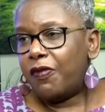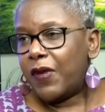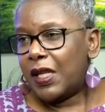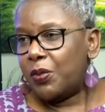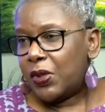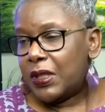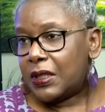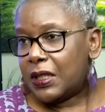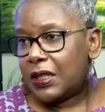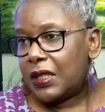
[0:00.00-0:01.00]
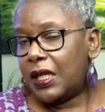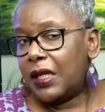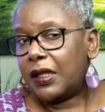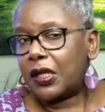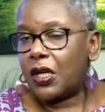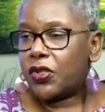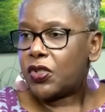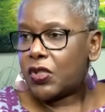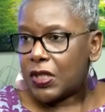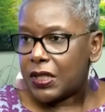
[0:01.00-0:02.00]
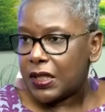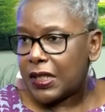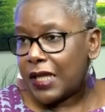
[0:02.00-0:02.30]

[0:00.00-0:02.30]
available is it in the countries that